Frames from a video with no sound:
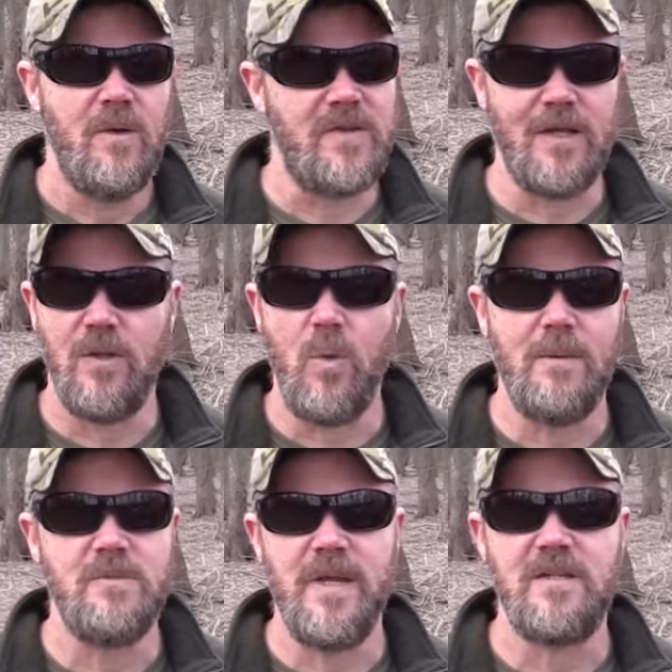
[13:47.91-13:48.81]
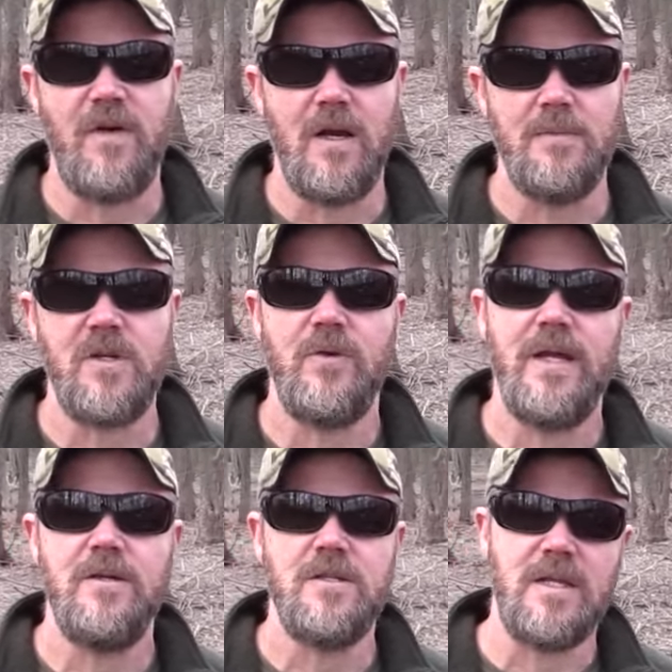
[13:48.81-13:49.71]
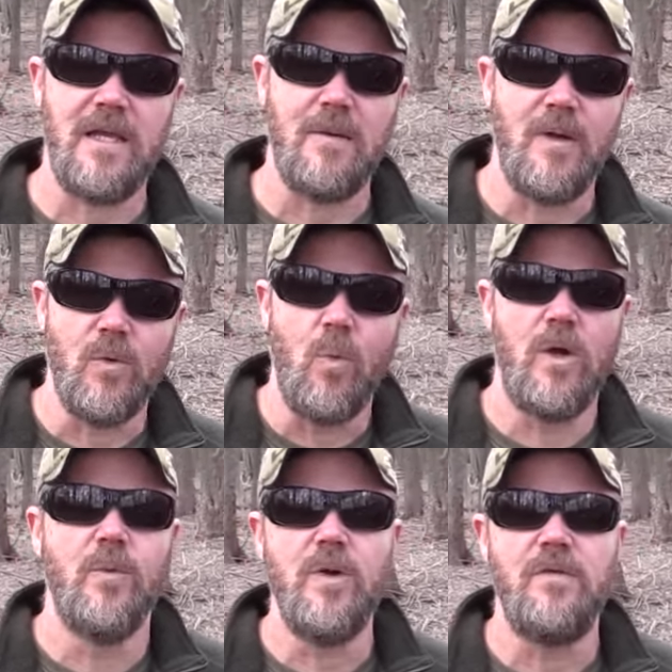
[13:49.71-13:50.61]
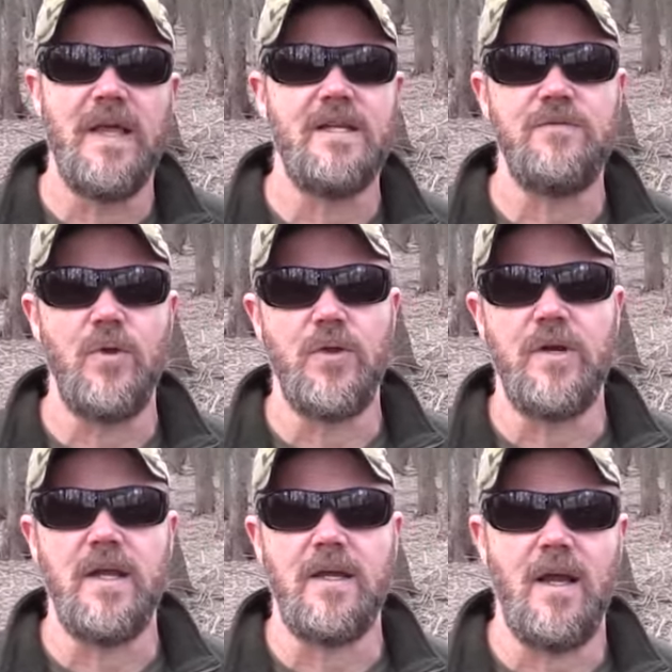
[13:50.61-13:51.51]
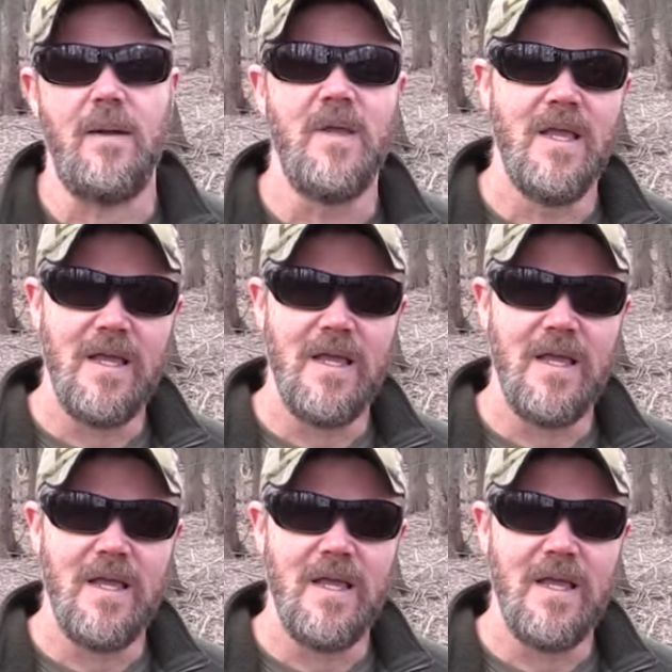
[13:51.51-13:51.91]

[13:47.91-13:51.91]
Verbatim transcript: We've taken all the web's best firearms creators, taken them under one roof, that is full30.com.